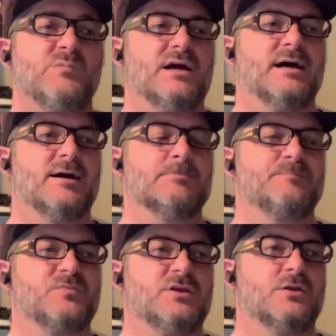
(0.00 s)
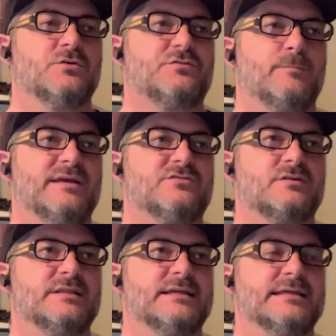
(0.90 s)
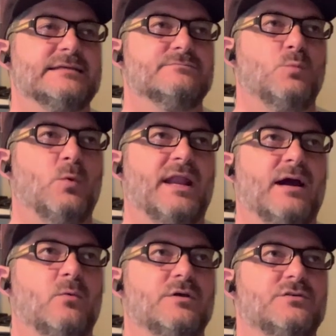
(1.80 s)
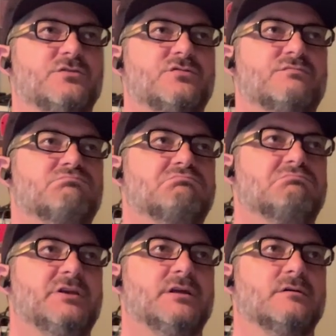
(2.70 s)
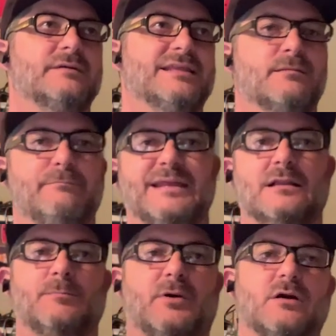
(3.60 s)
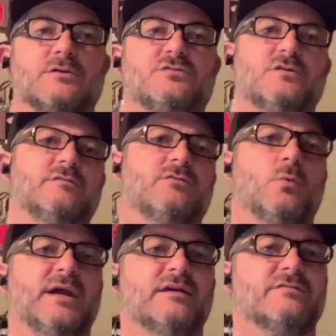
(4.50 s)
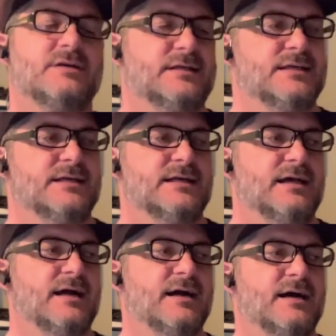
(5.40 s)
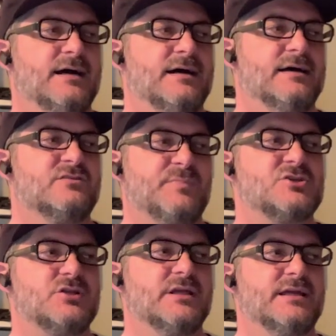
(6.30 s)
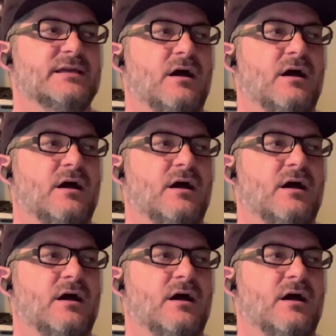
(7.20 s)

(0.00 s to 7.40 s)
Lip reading: So basically, when I was, in the middle parts of the wave, especially